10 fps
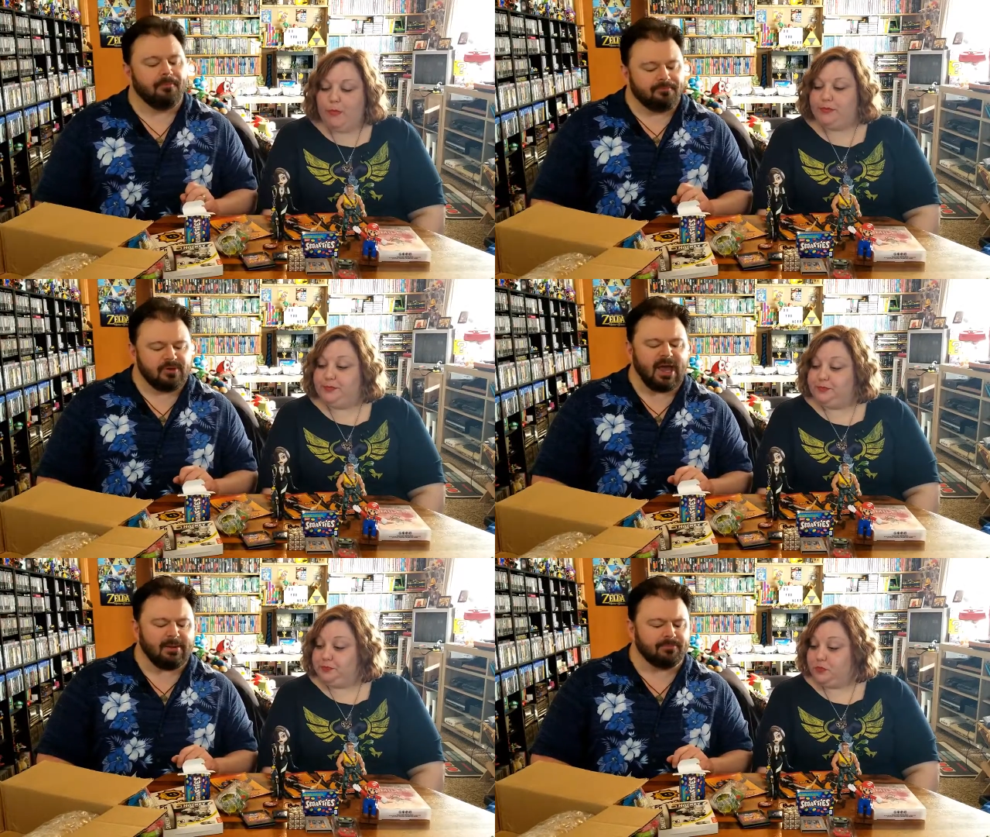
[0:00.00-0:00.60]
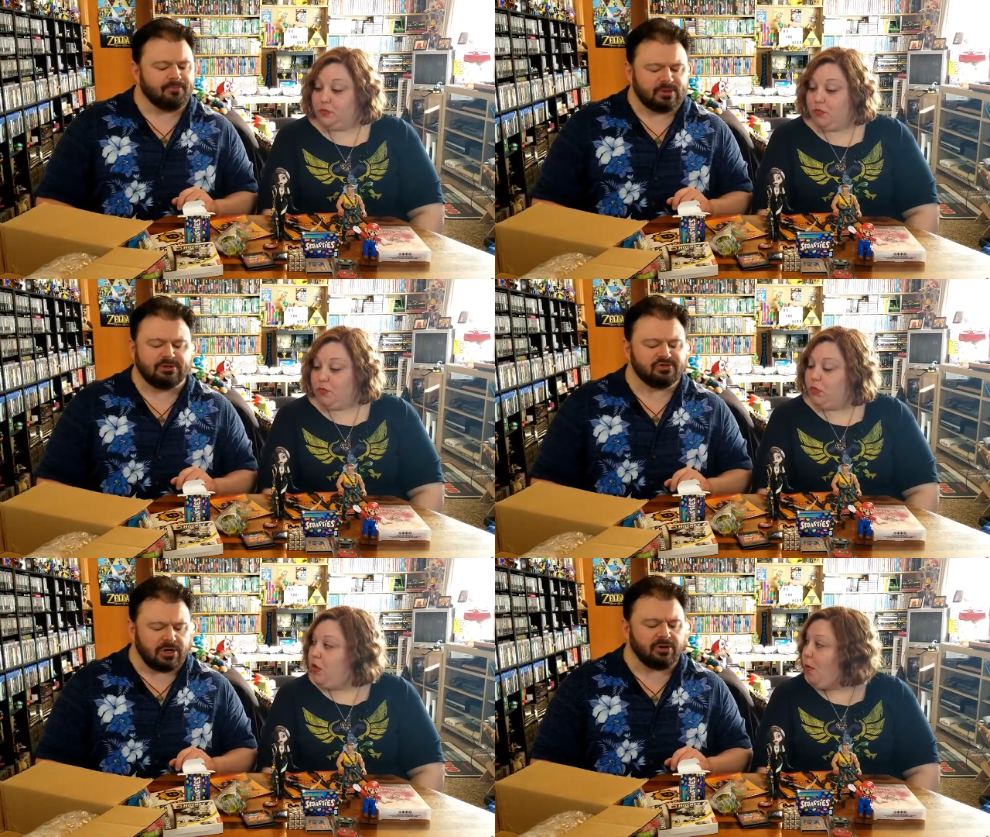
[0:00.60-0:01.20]
Speaker 1: Yeah,
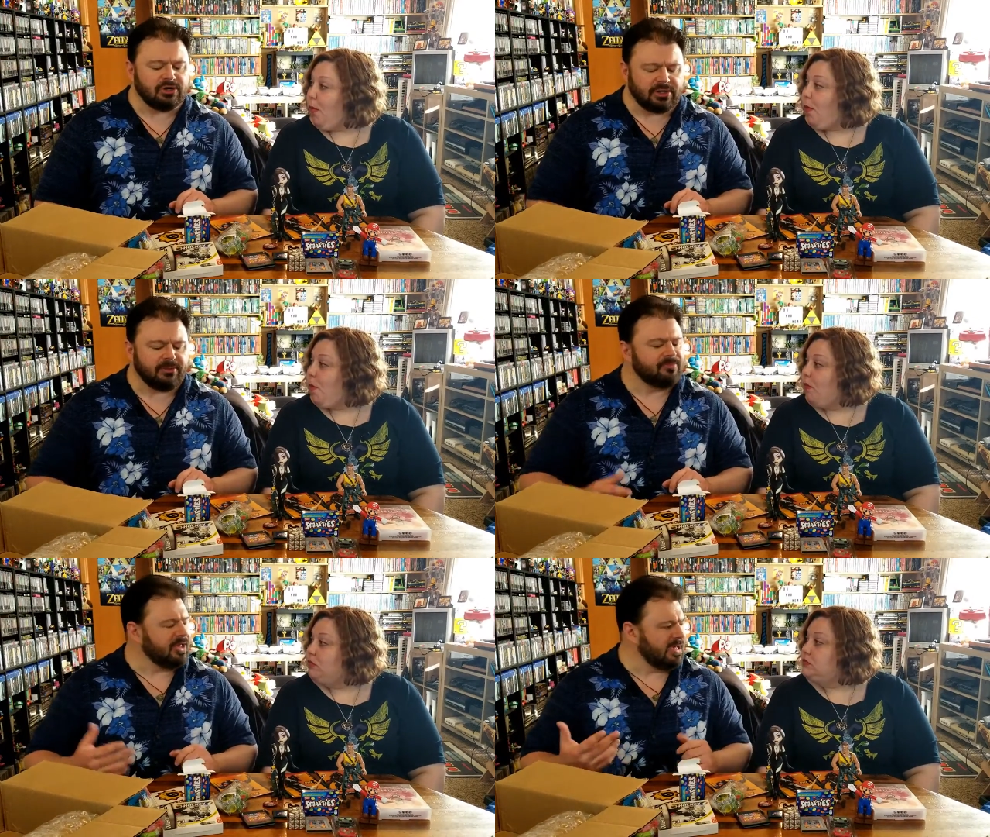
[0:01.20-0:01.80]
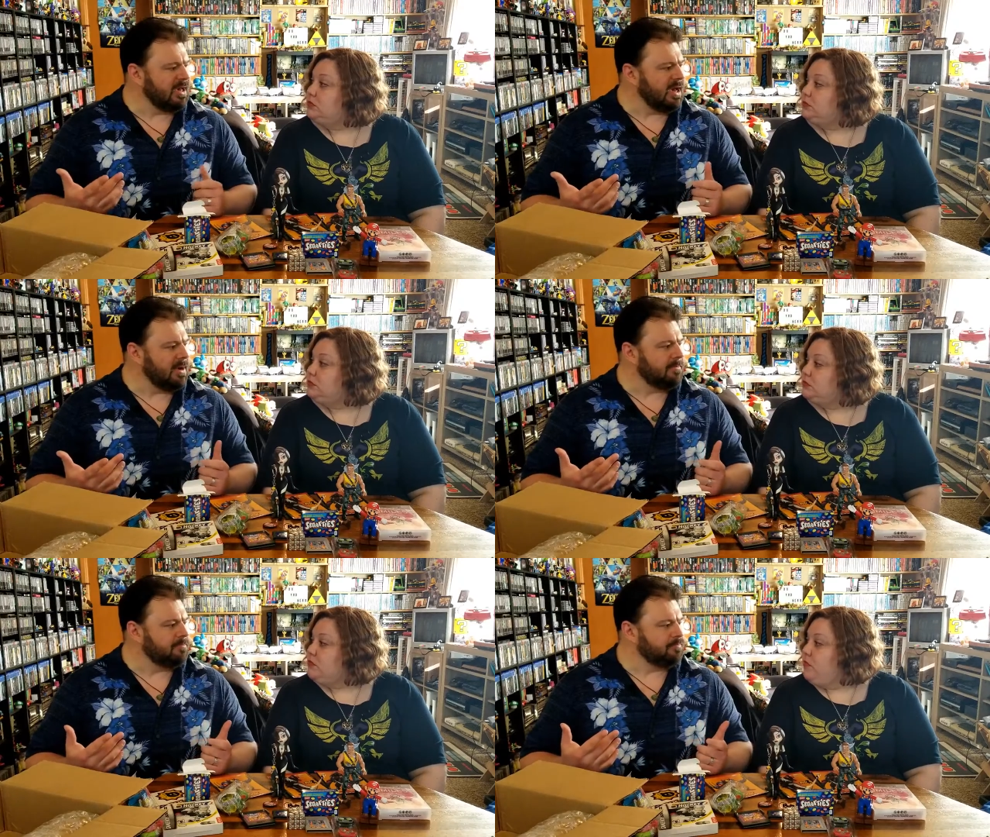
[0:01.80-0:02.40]
those are good. They,
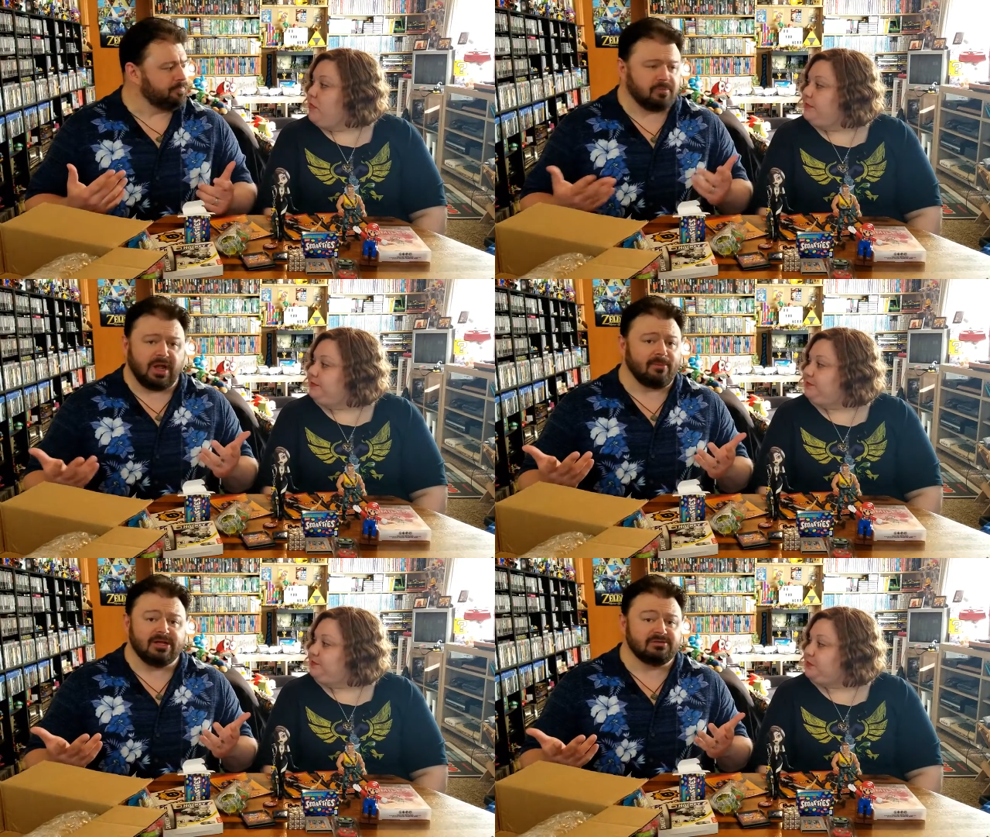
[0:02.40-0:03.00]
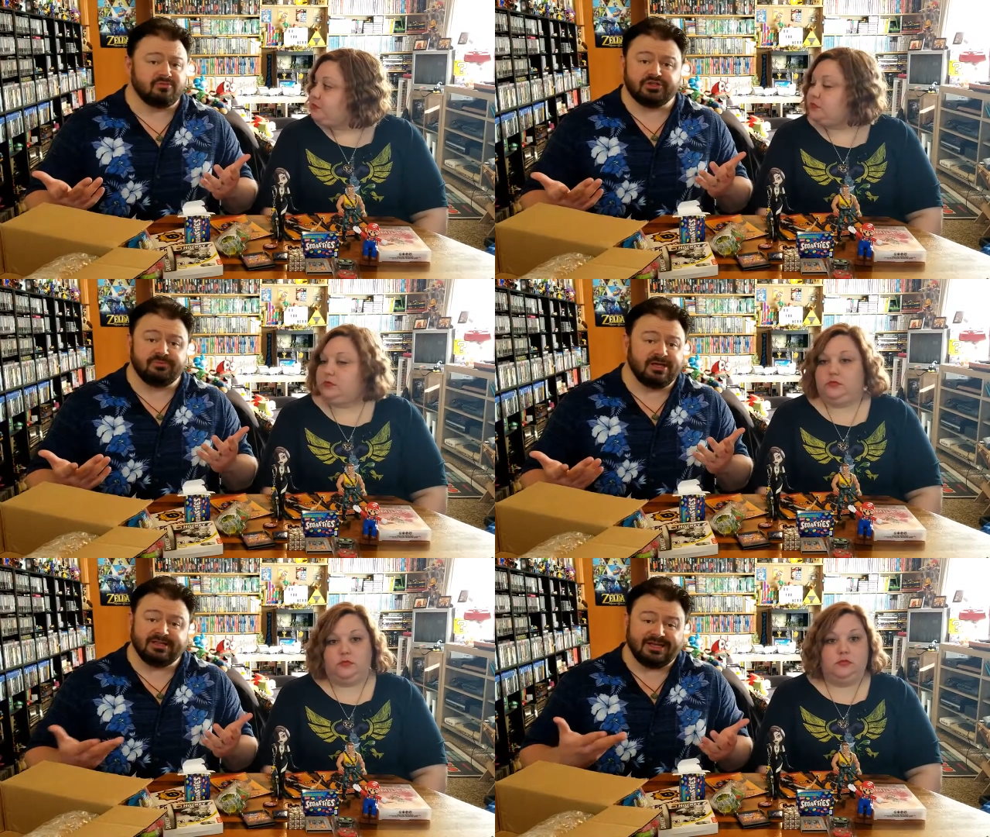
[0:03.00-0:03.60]
uh, I mean, to
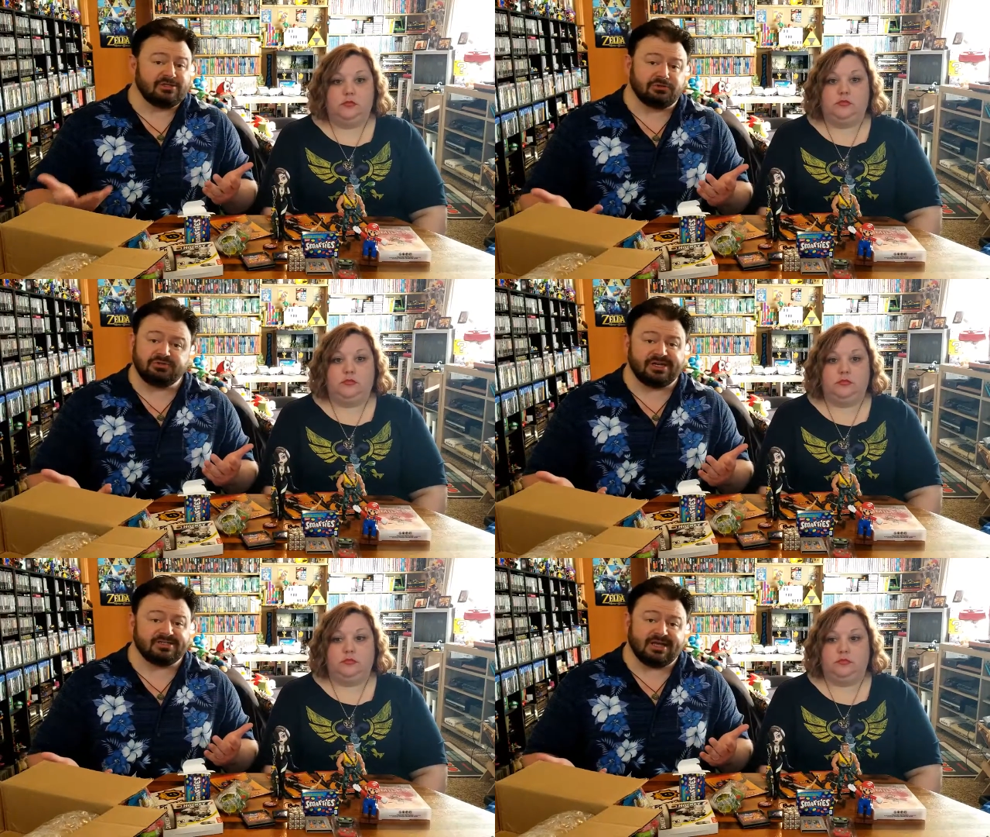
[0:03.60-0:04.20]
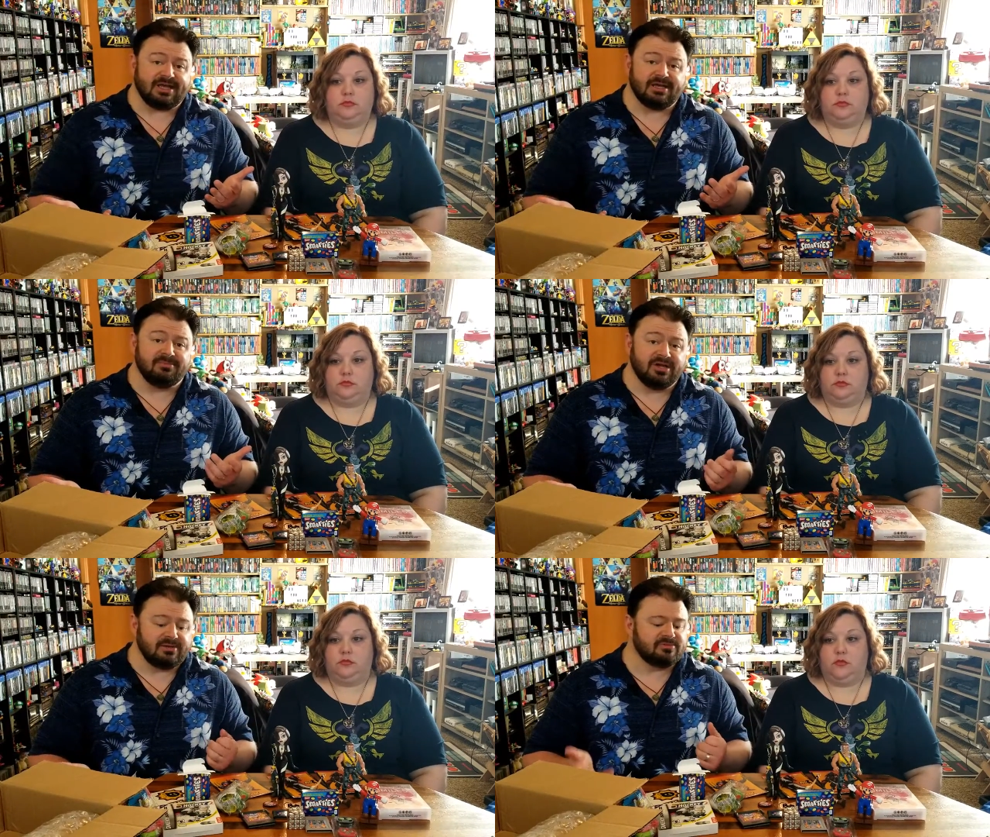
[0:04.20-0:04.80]
me, they do taste like M
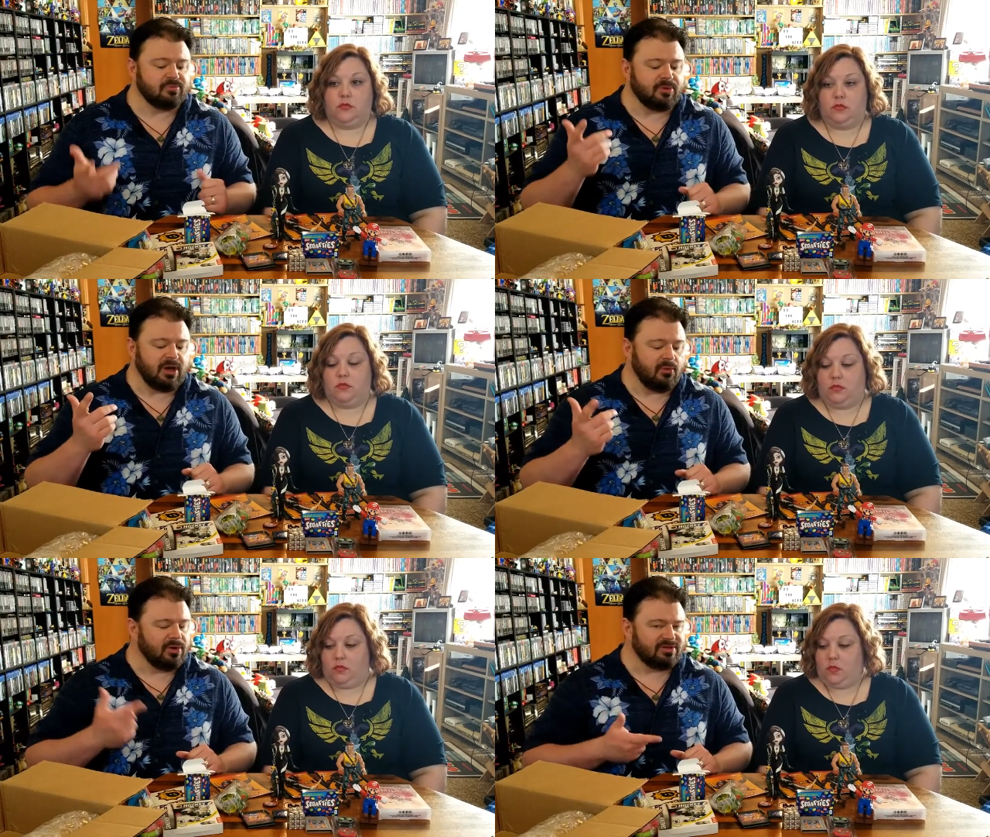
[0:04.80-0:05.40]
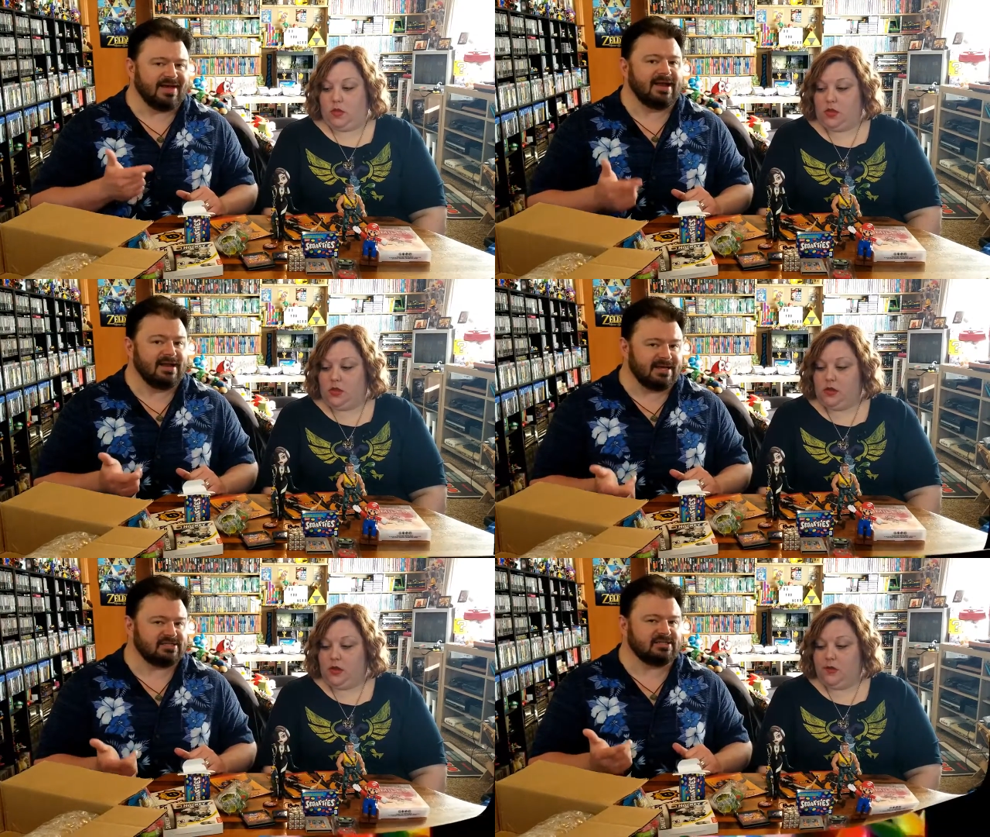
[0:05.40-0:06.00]
and M's, but with that
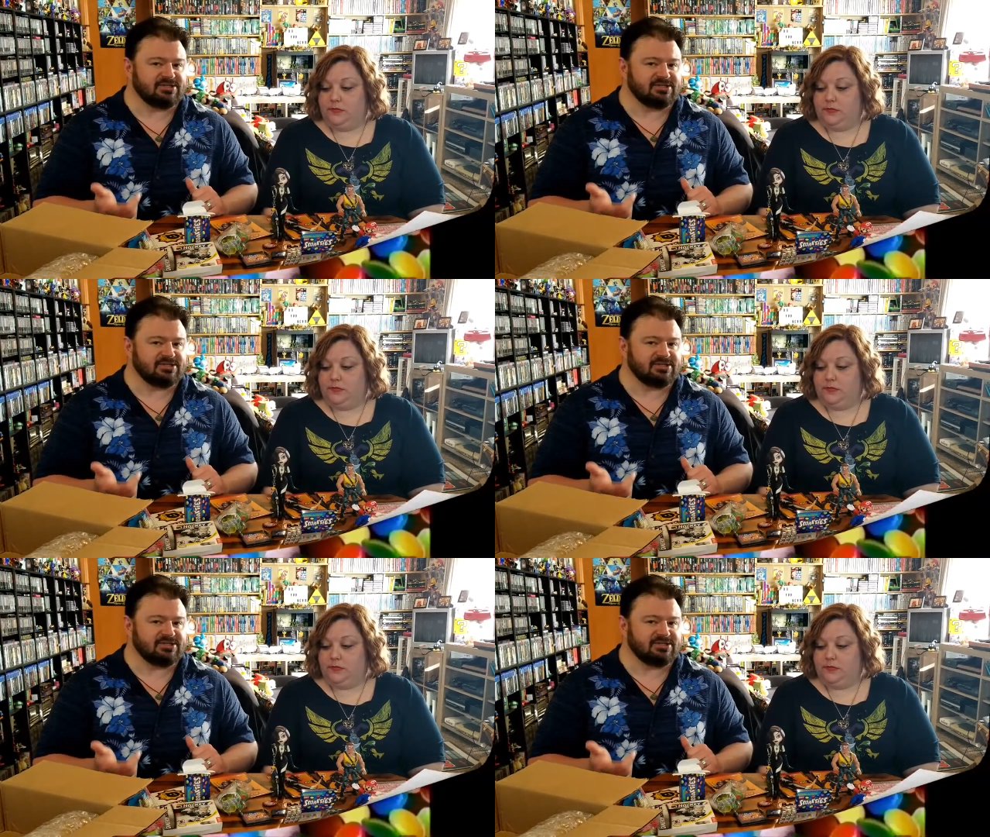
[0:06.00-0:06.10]
Nestle